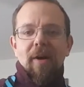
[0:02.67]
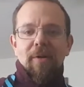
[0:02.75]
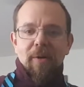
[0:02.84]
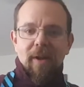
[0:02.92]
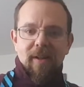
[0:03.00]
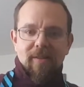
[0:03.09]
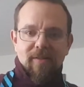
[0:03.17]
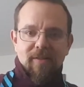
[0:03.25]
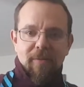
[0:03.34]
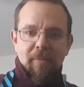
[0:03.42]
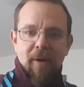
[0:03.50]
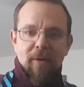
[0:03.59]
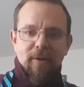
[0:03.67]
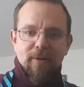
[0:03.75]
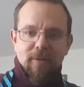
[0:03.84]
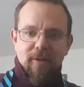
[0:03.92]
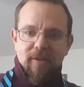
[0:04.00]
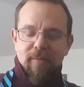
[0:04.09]
outer nets, Merry
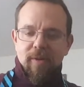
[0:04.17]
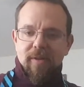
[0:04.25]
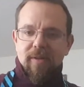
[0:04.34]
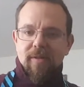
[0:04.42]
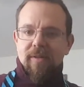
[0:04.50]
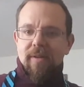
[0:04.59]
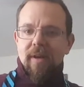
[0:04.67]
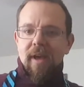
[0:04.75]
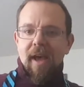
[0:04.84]
Christmas,